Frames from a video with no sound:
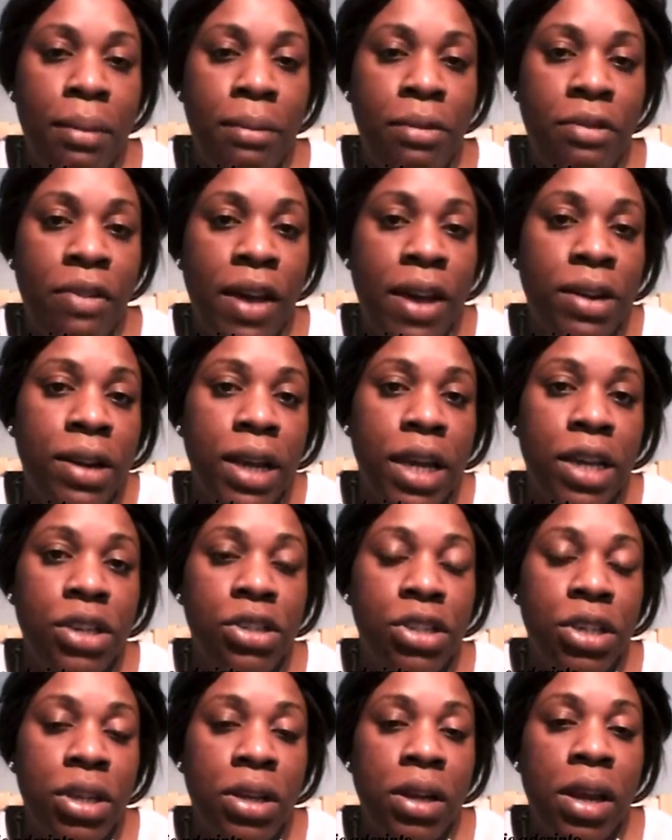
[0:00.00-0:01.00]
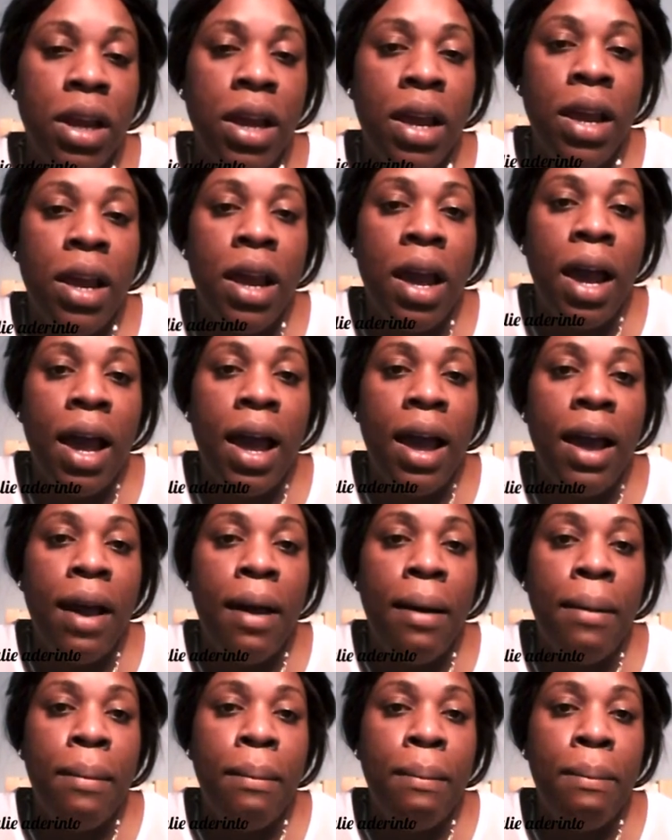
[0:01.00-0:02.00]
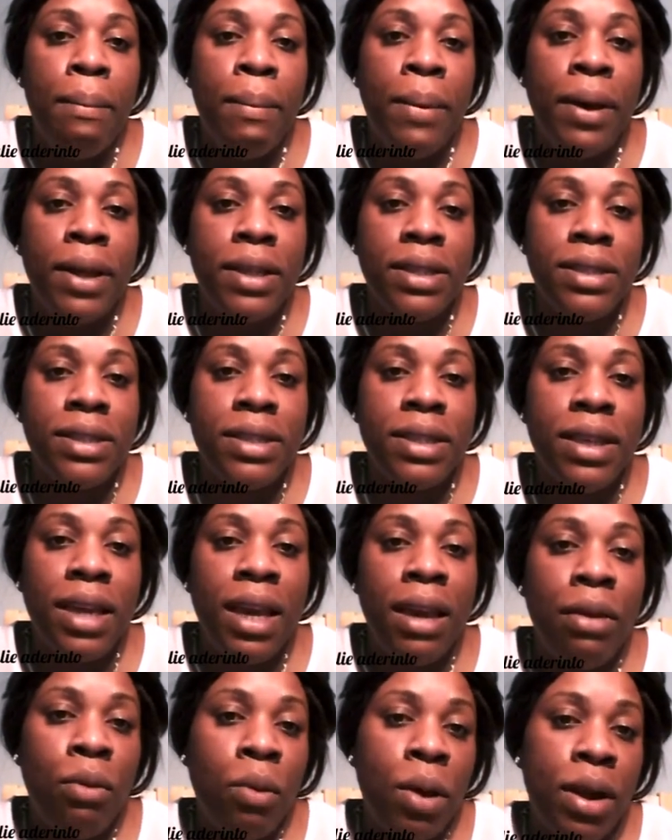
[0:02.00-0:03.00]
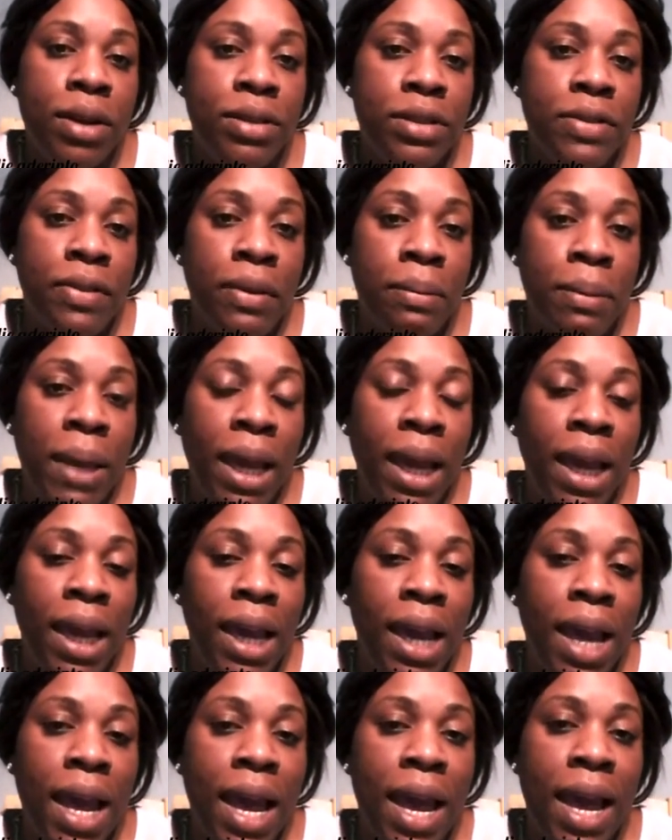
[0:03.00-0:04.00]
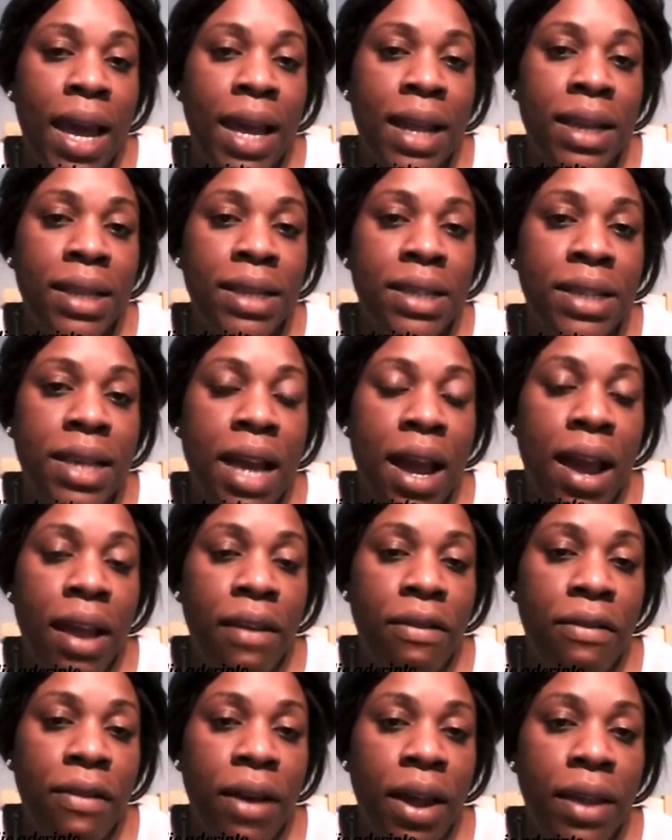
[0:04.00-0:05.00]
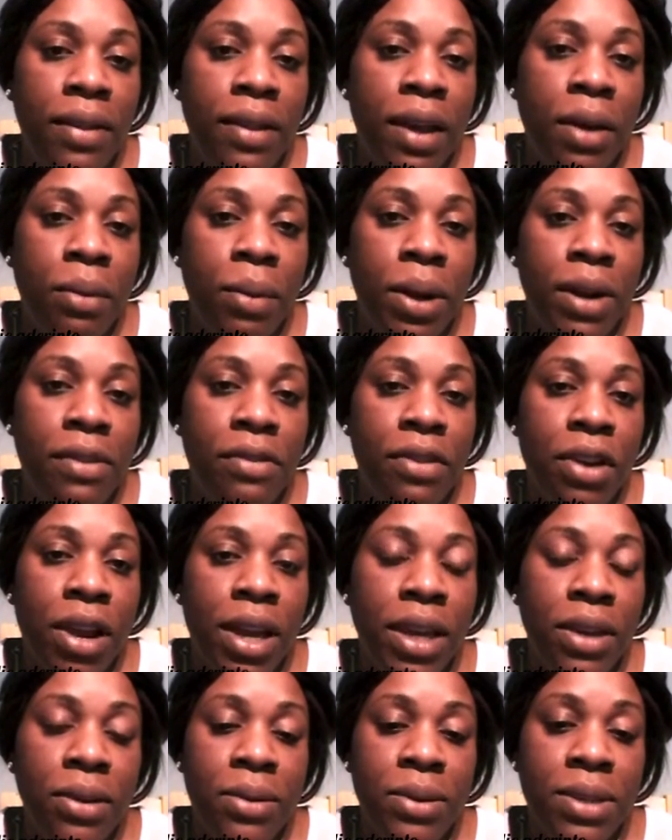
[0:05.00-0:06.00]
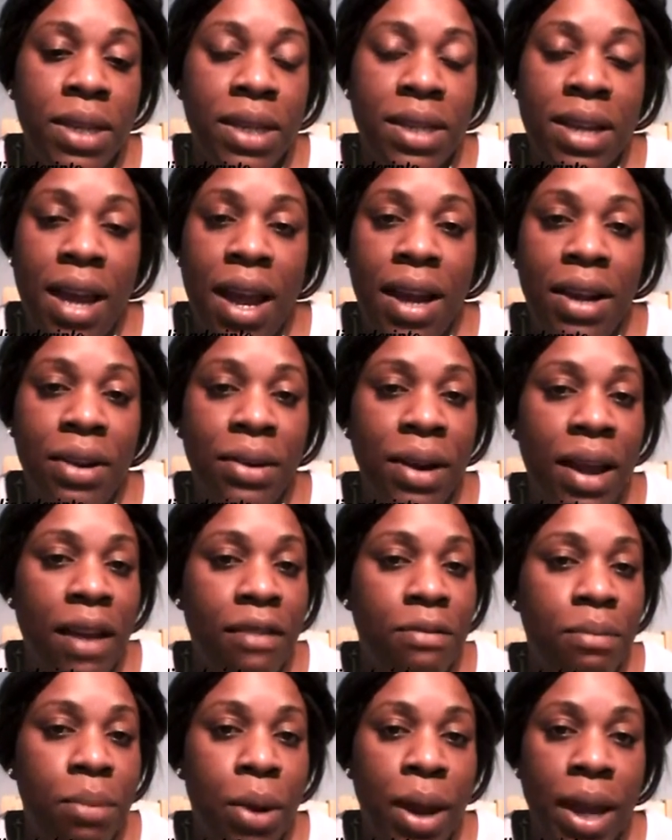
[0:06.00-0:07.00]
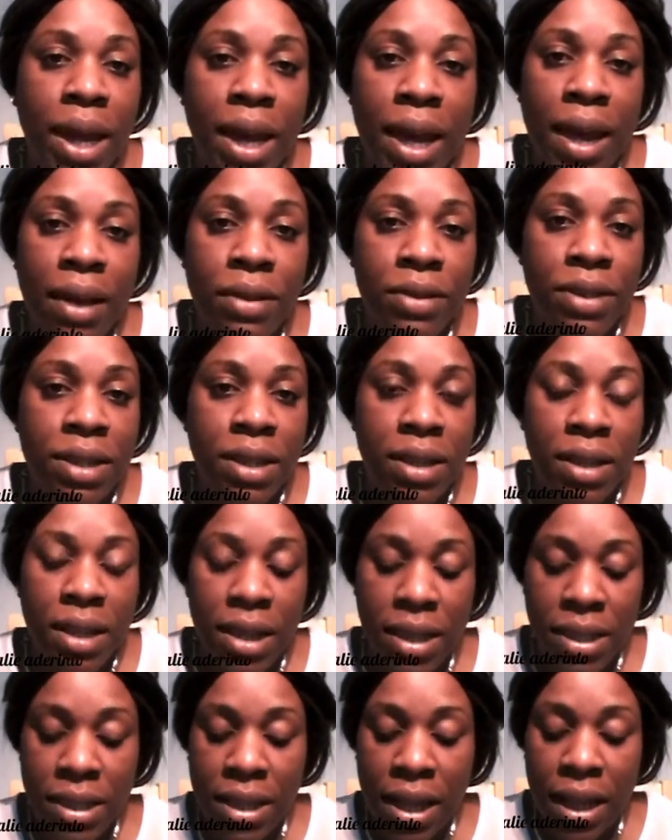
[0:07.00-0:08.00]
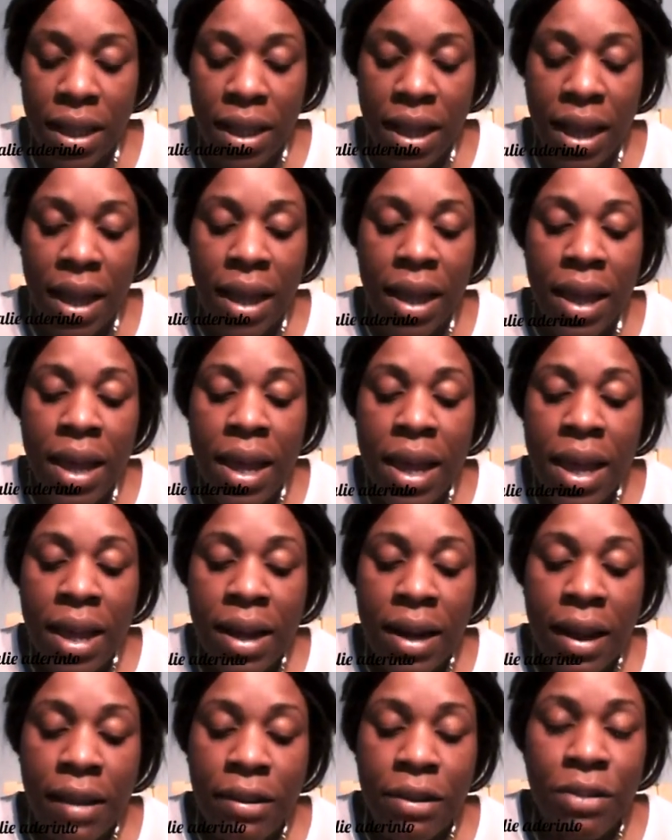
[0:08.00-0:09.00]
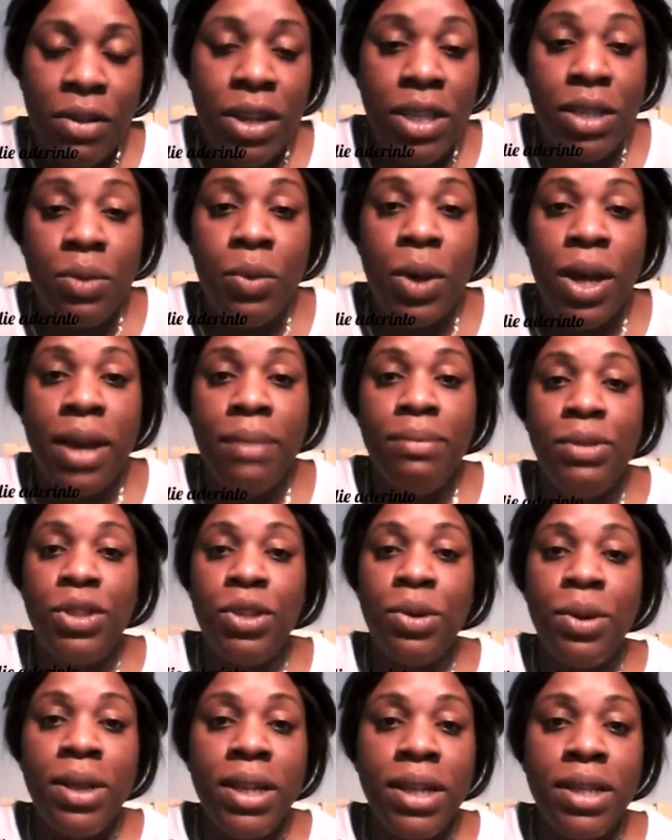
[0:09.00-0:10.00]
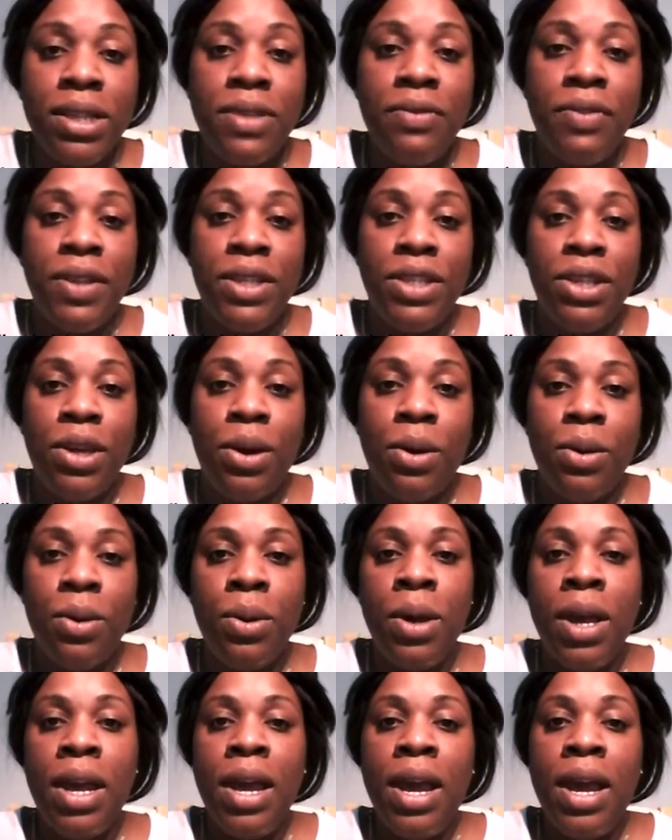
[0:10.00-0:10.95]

foundation, but it works for me, and I find that whenever I use it I don't have breakouts and things like that. Now the reason why I'm doing this video